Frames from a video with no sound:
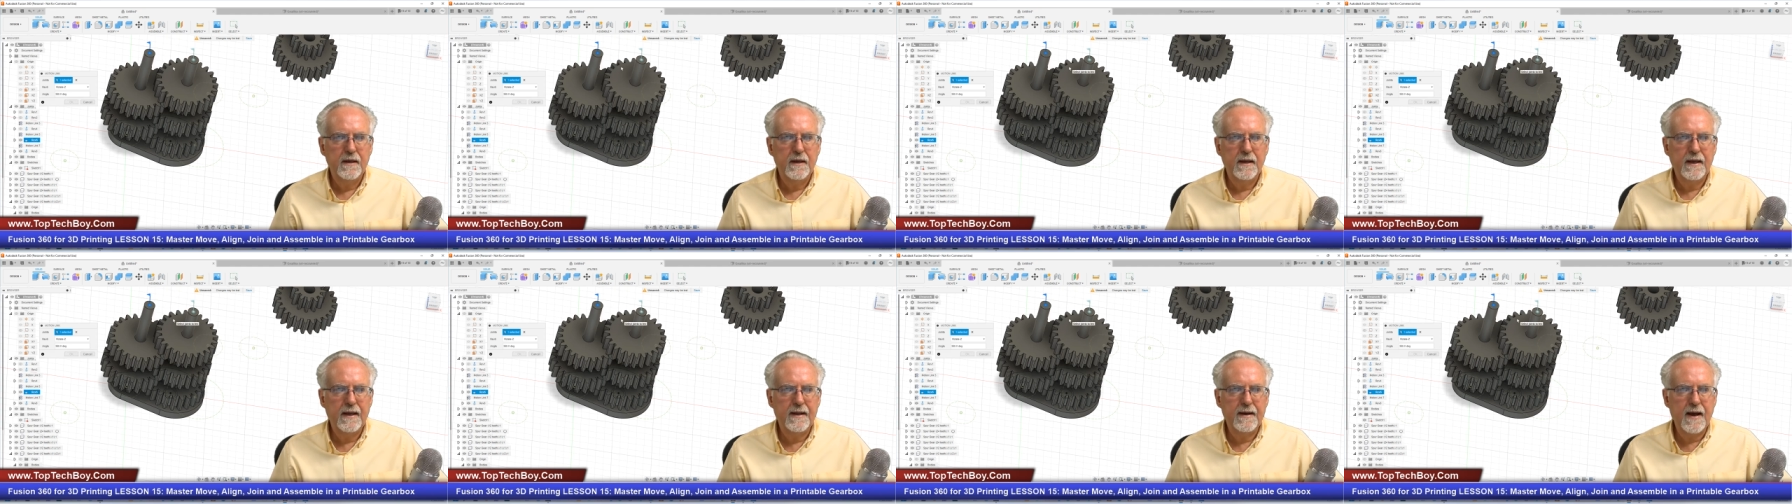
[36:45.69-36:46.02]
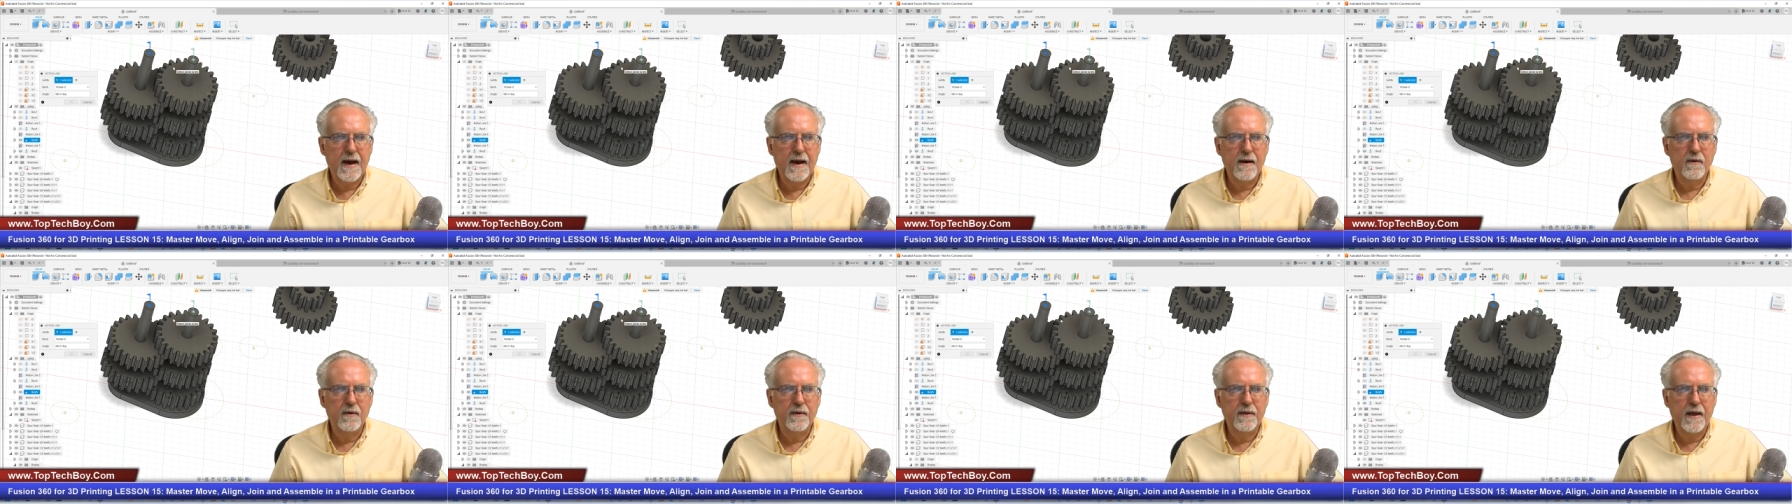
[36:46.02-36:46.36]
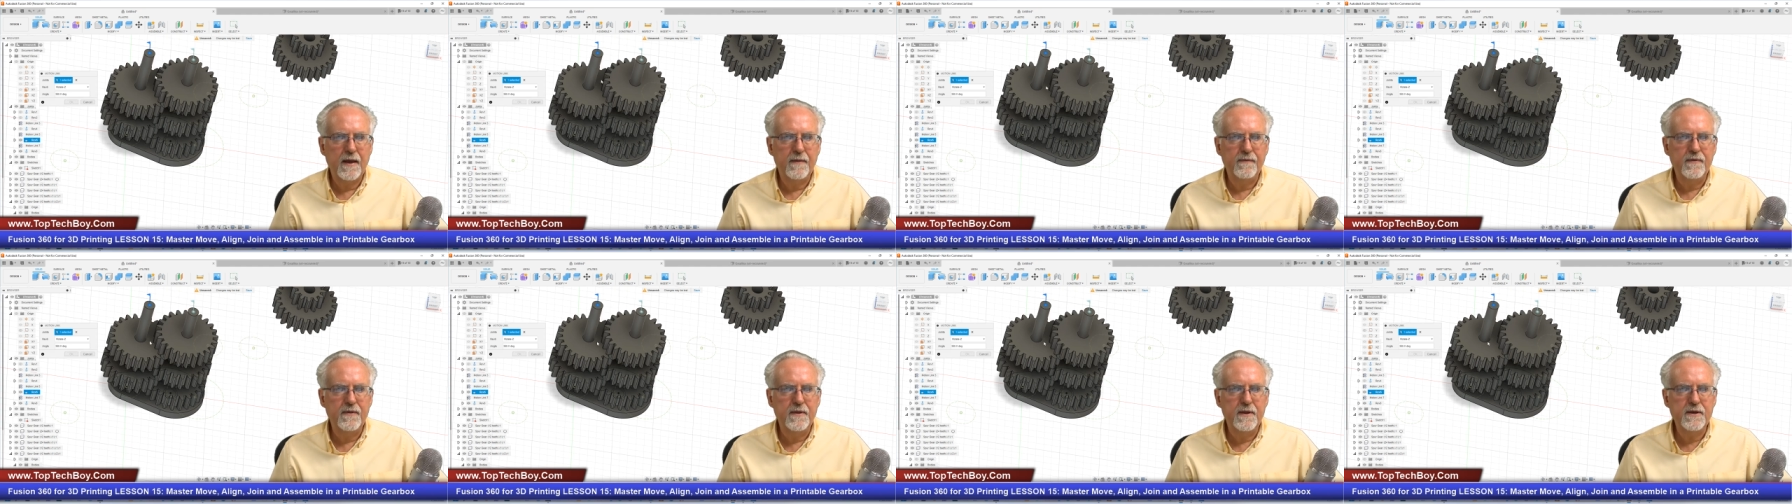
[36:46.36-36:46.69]
and out
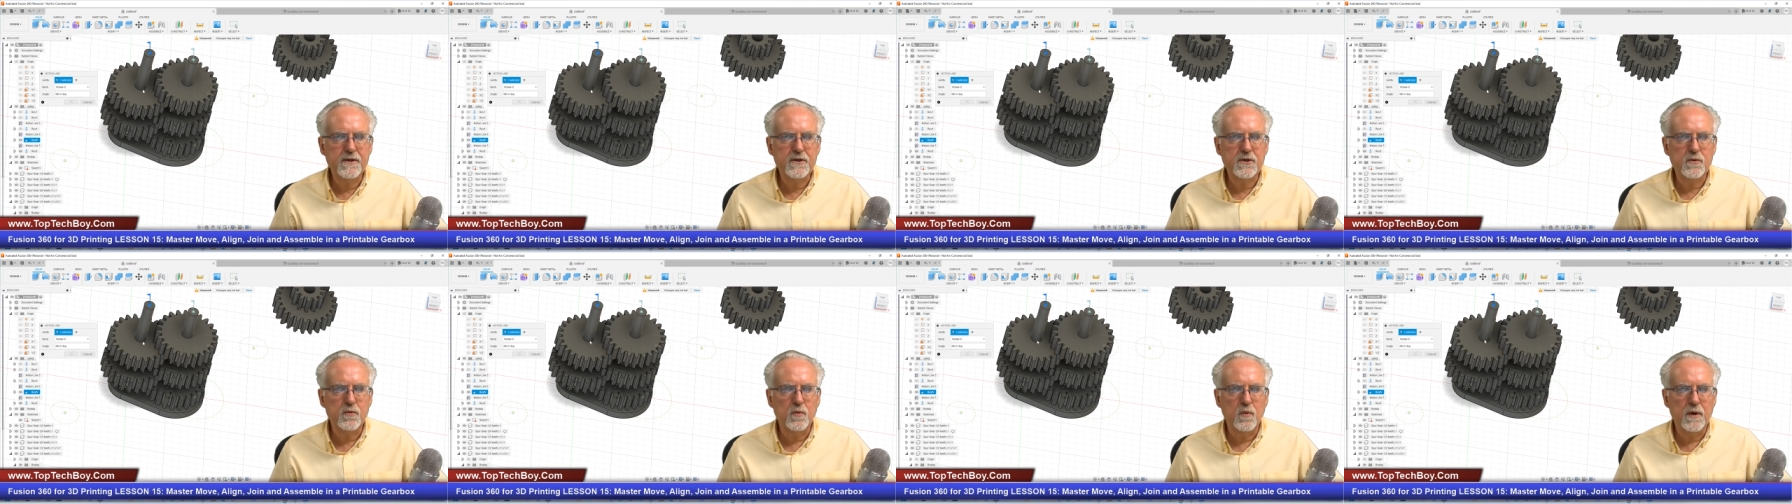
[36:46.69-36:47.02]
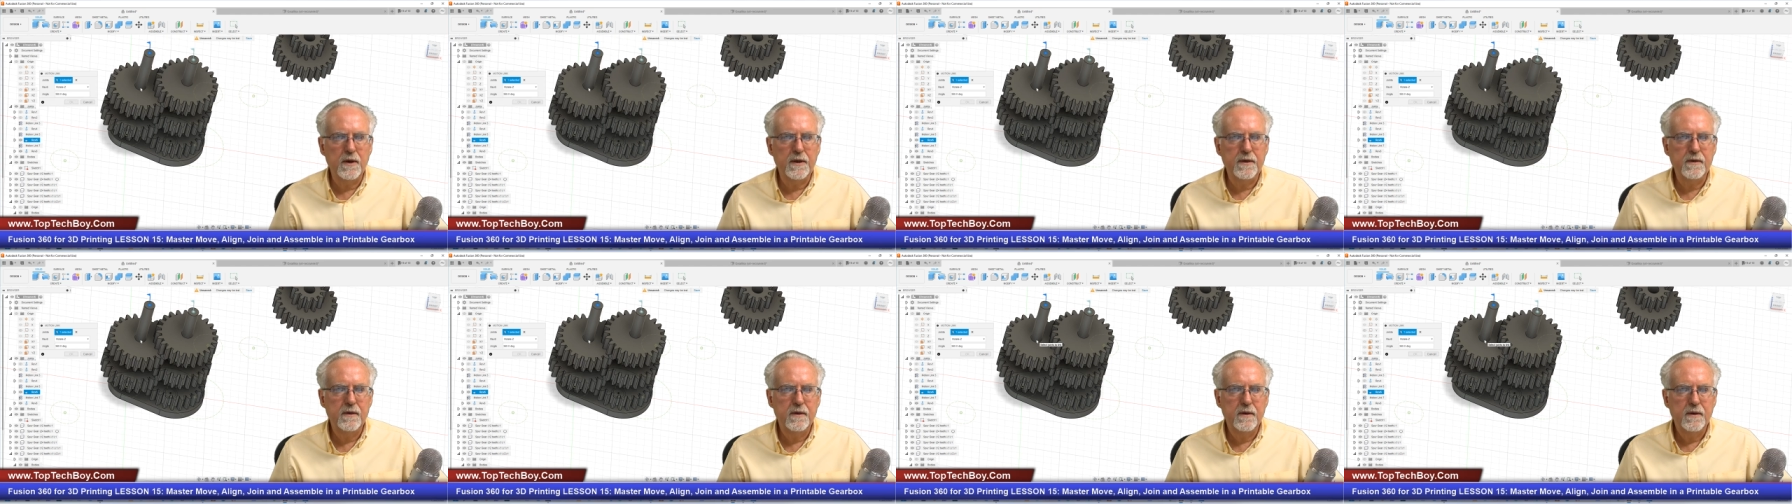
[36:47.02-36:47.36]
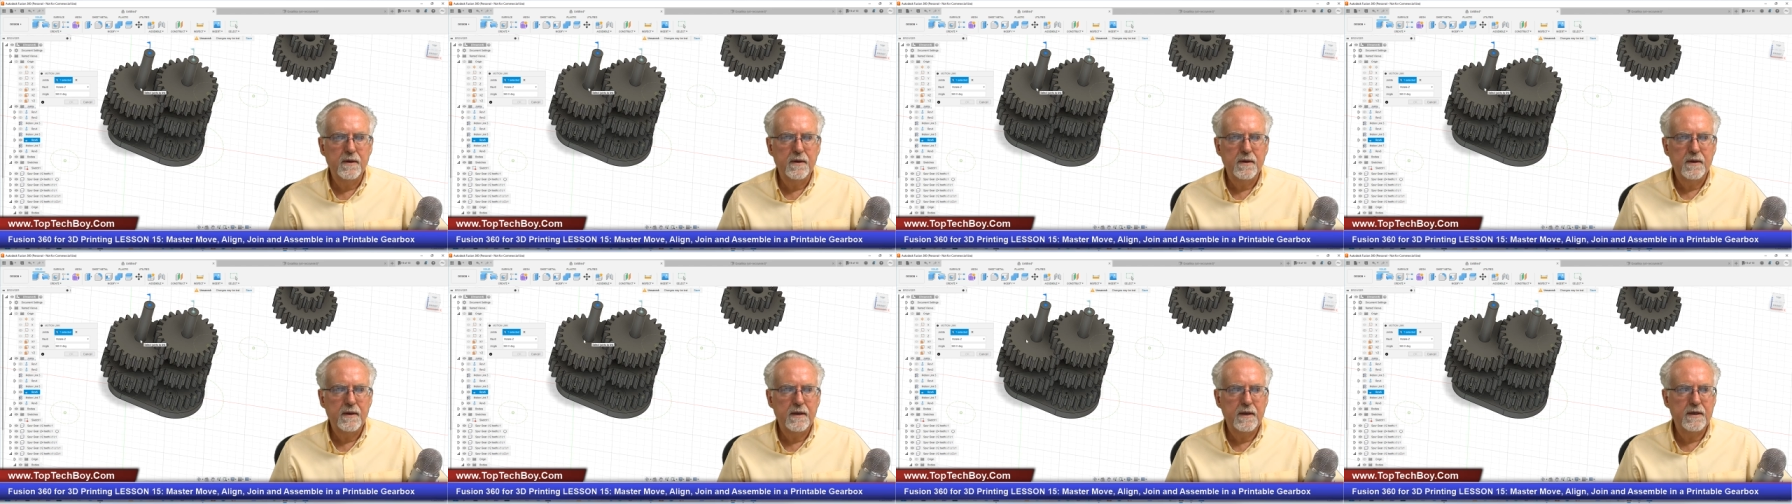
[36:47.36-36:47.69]
and this one
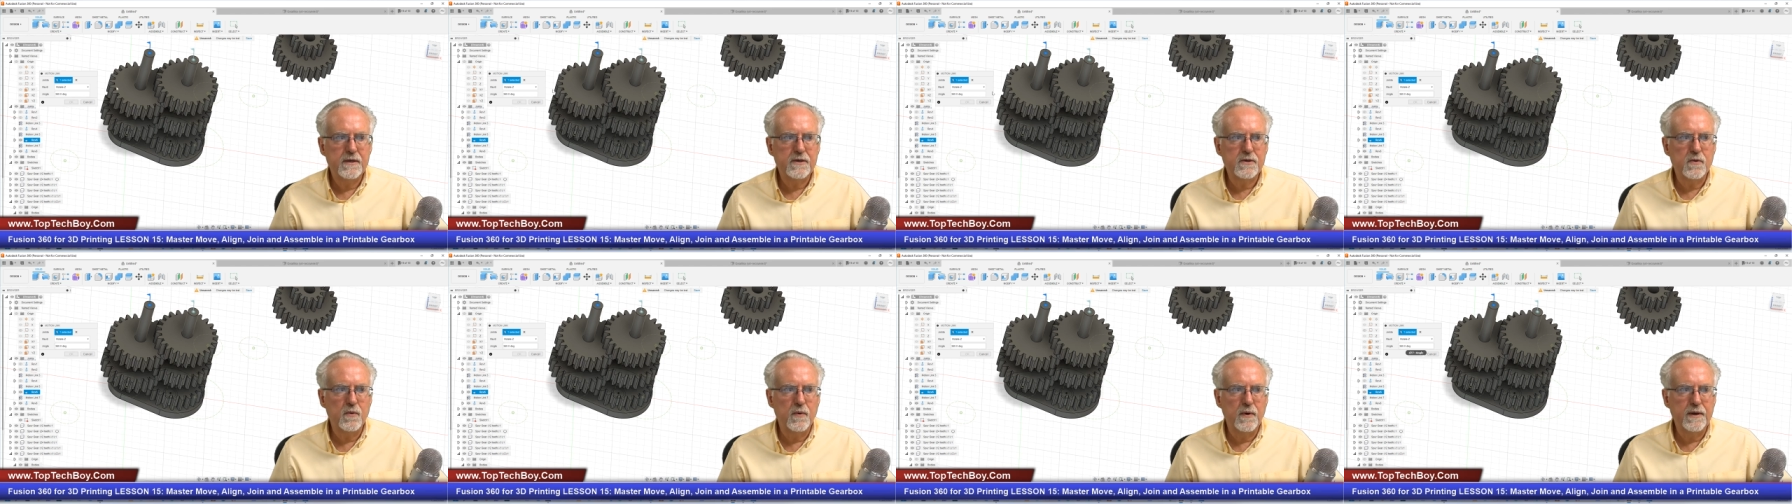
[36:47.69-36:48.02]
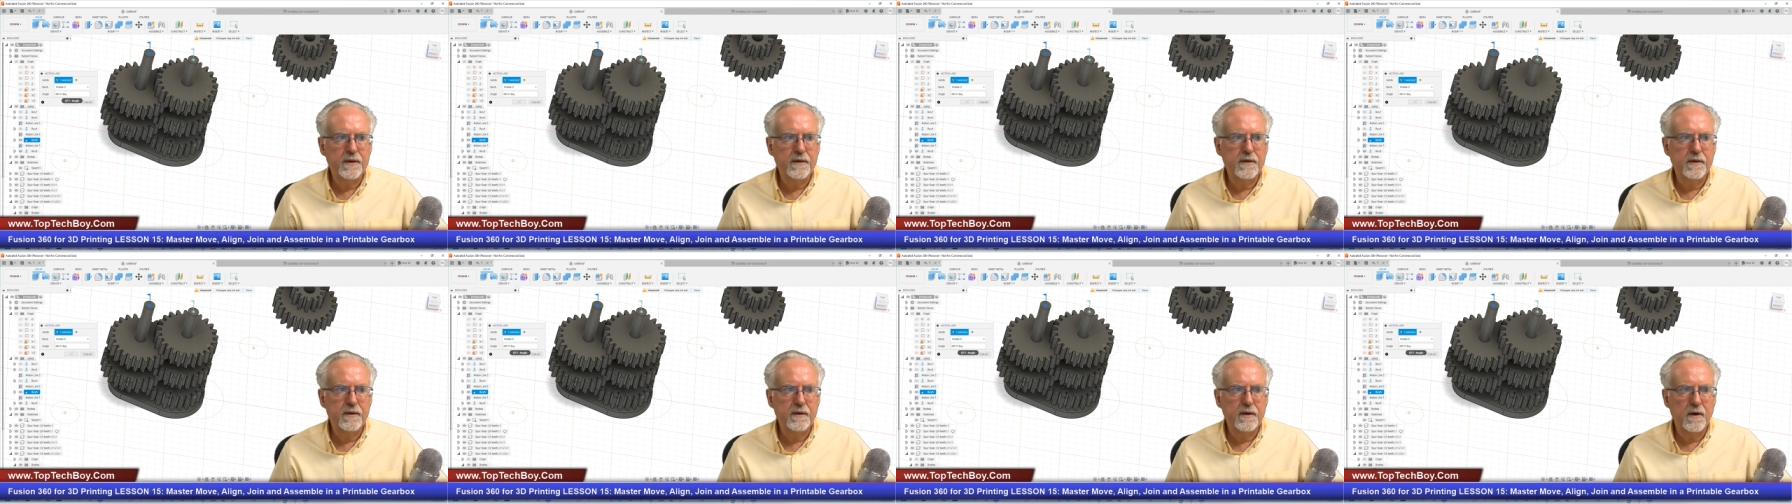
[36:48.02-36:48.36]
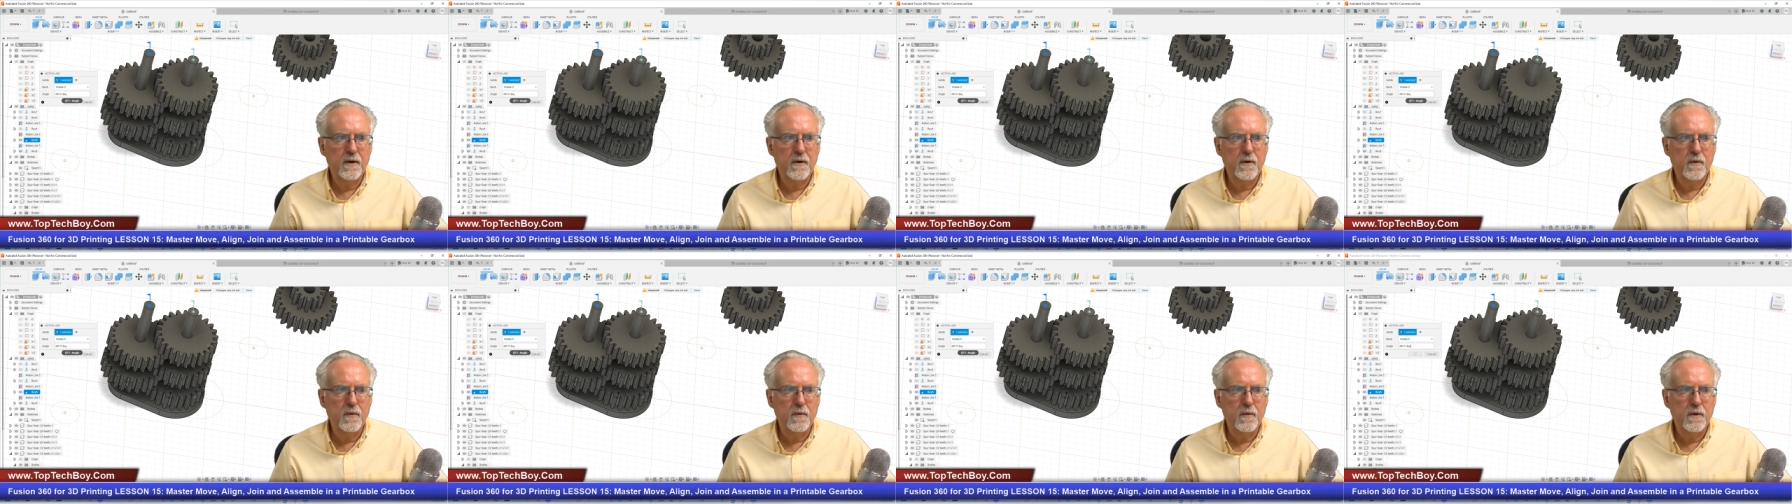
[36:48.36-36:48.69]
is going to
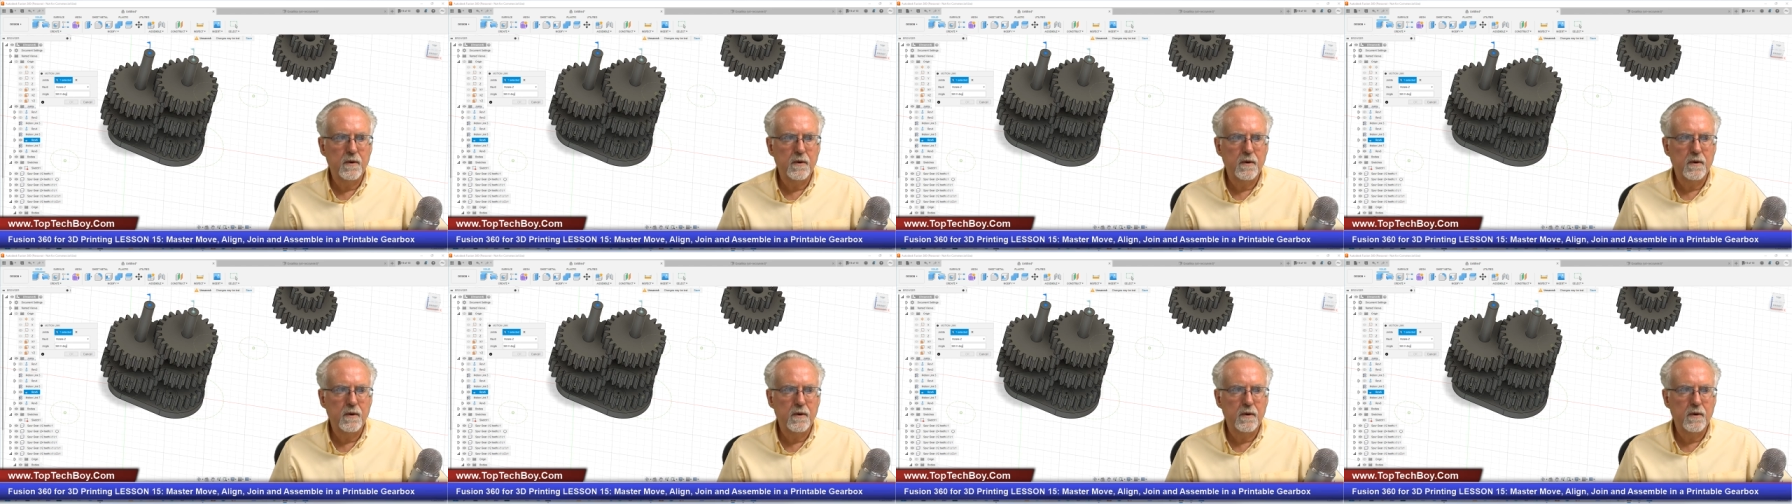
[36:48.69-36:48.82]
go